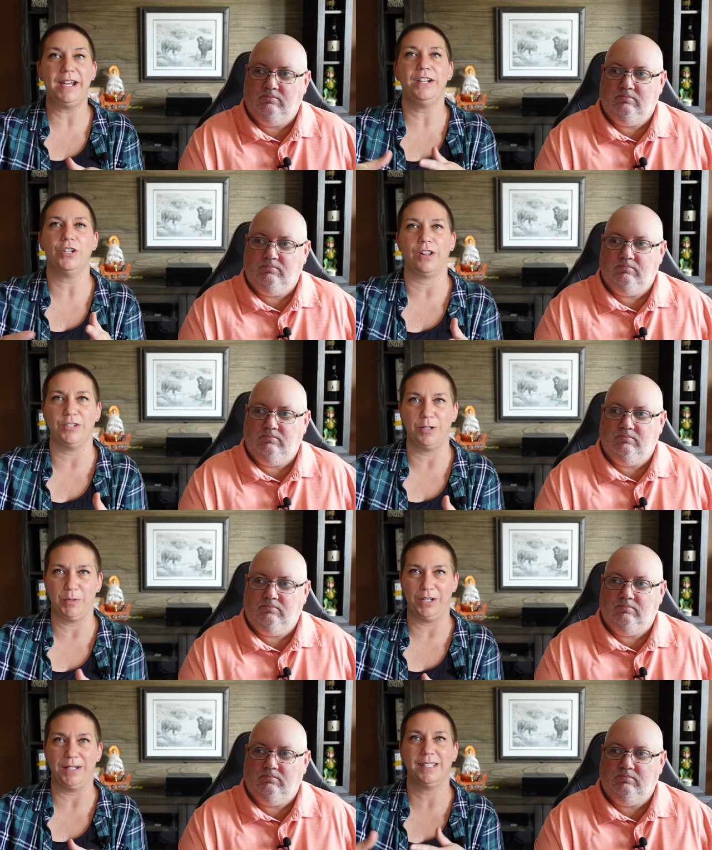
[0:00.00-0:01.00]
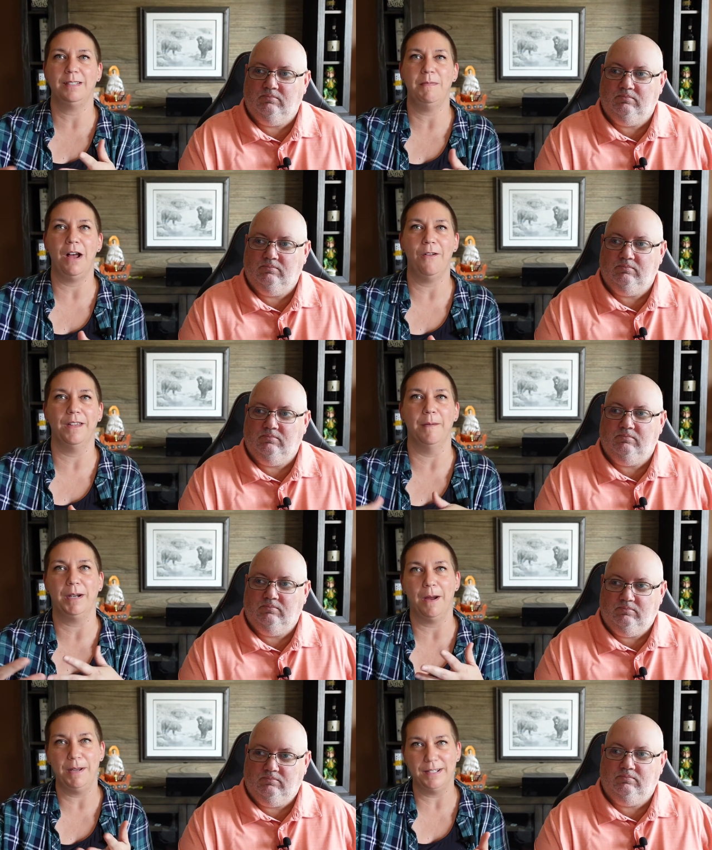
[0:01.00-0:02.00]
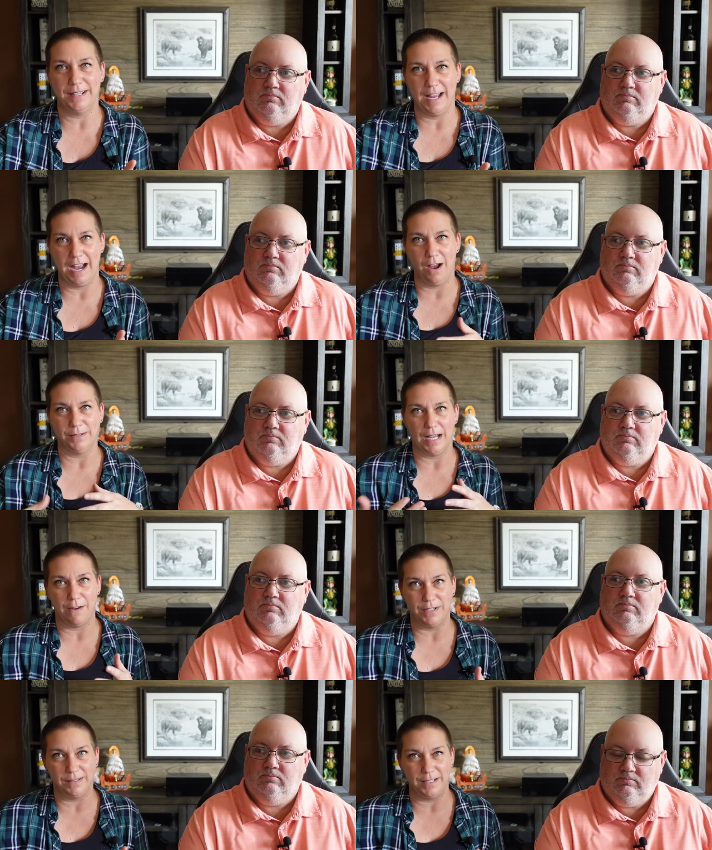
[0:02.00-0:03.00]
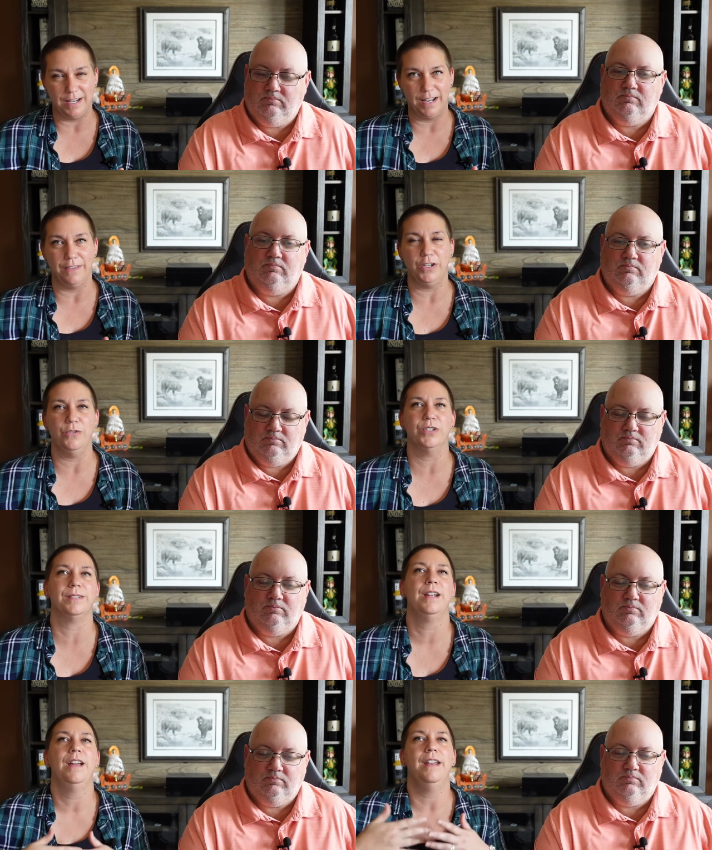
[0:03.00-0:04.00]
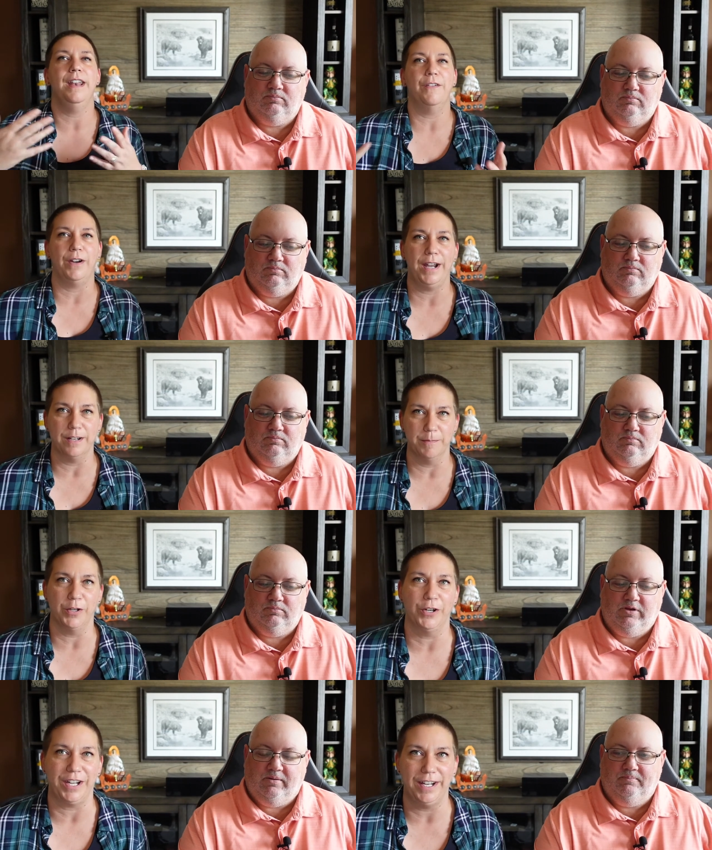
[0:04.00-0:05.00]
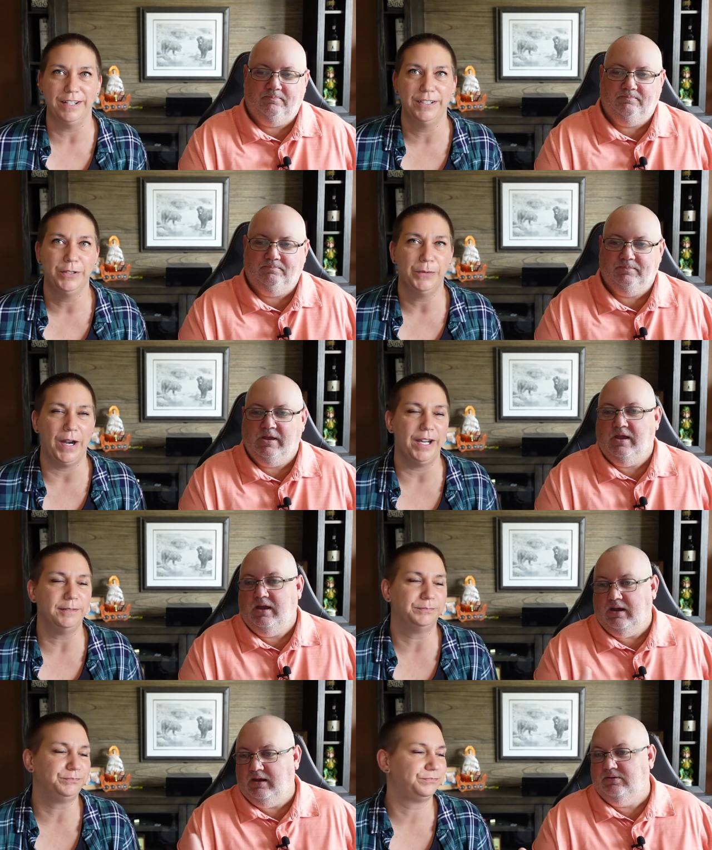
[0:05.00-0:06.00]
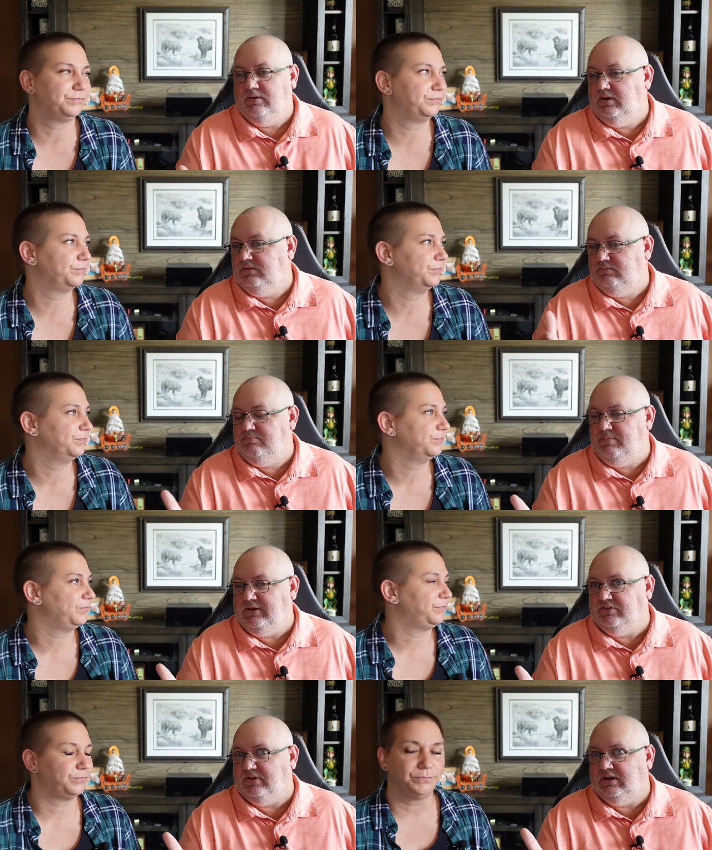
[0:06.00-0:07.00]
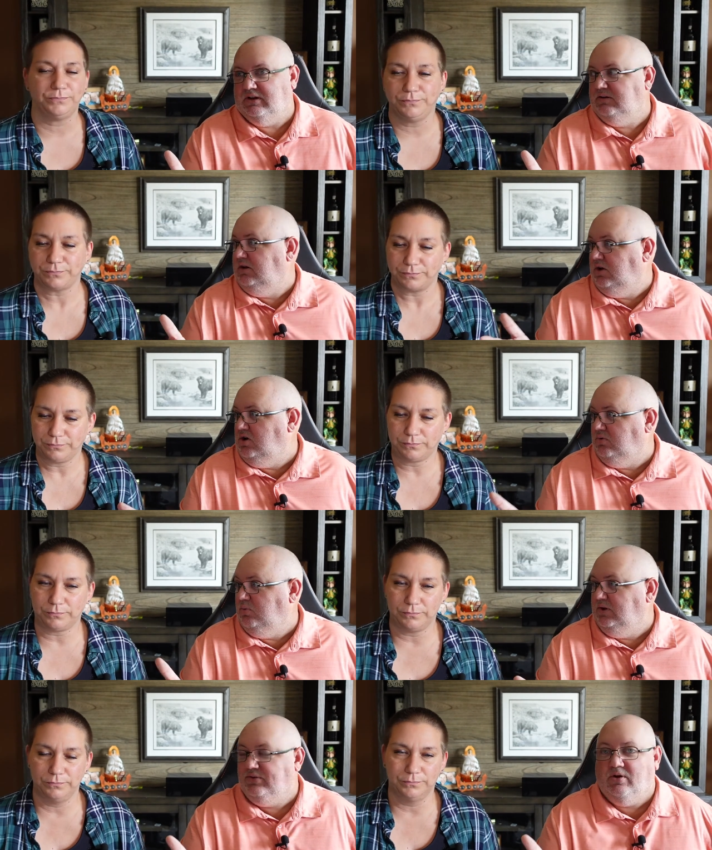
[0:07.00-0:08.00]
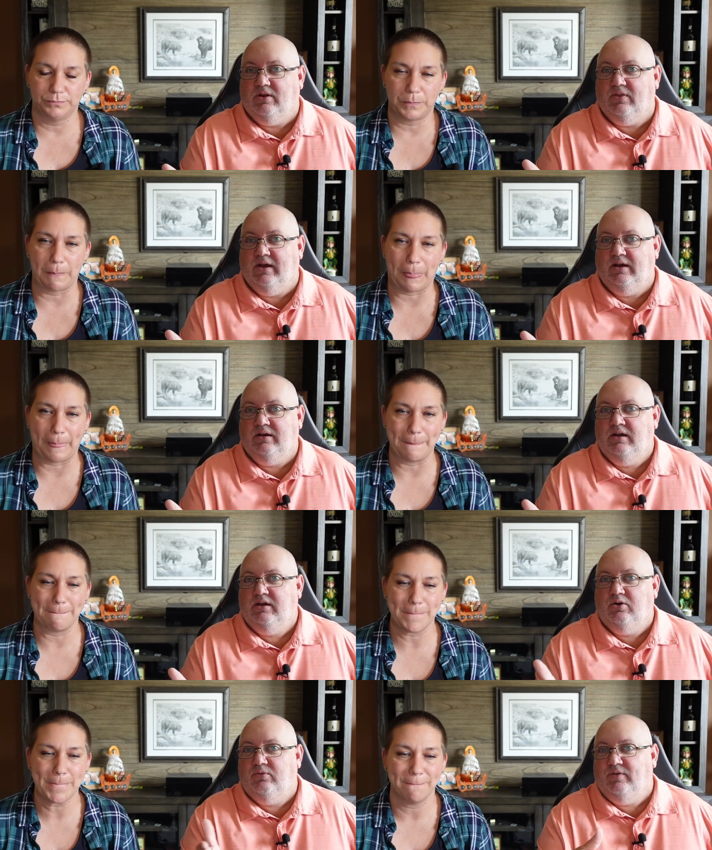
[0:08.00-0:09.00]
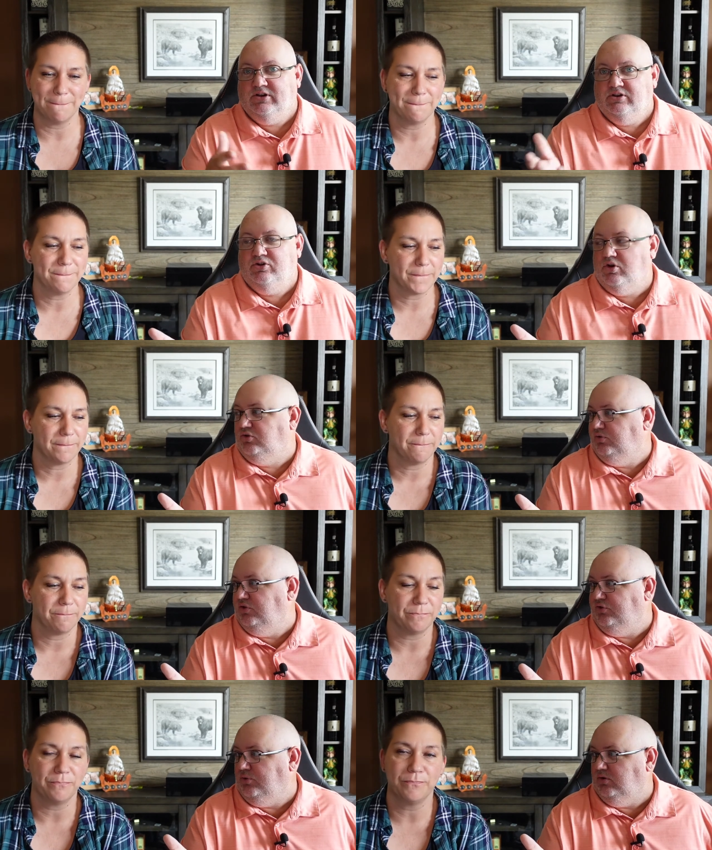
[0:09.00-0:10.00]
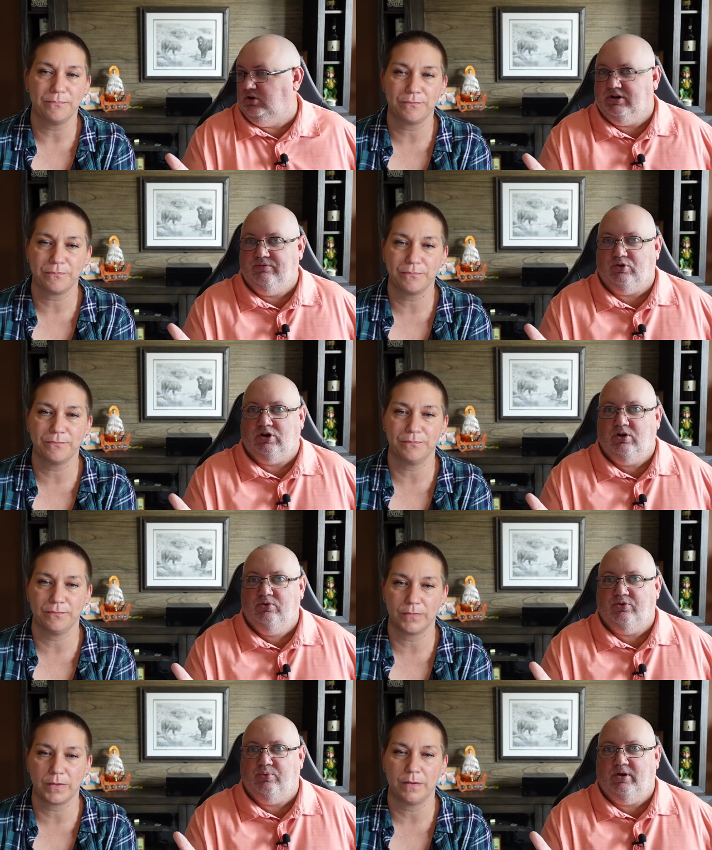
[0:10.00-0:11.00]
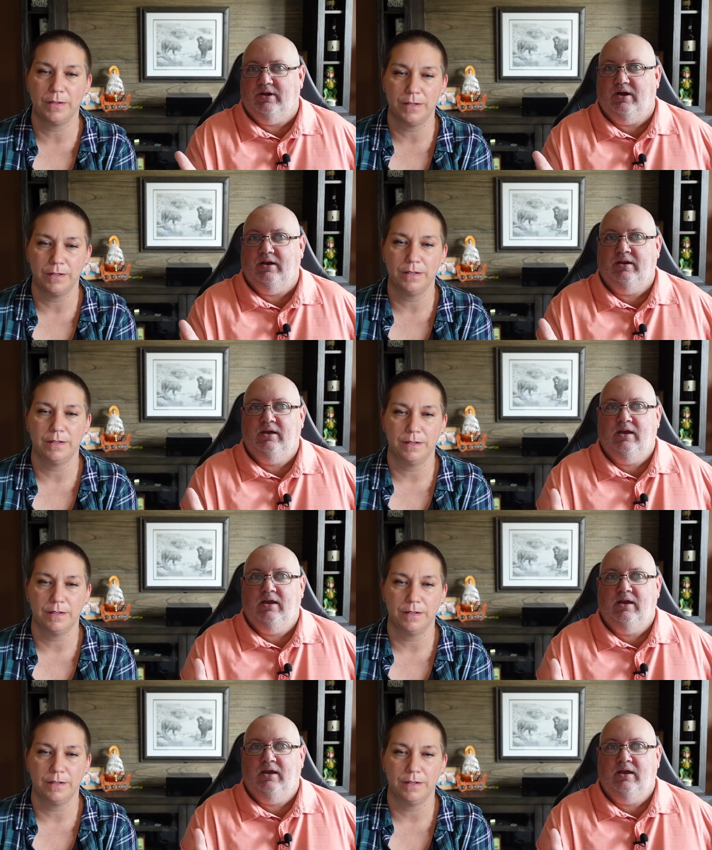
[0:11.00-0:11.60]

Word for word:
Speaker 1: making chocolate chip cookies. Smell them. Come into the house, have a seat. And then you just, never hand him the cookie, yep. right?
Speaker 2: And basically, along with all of that, you know, if you go to the store looking for clothes or whatnot,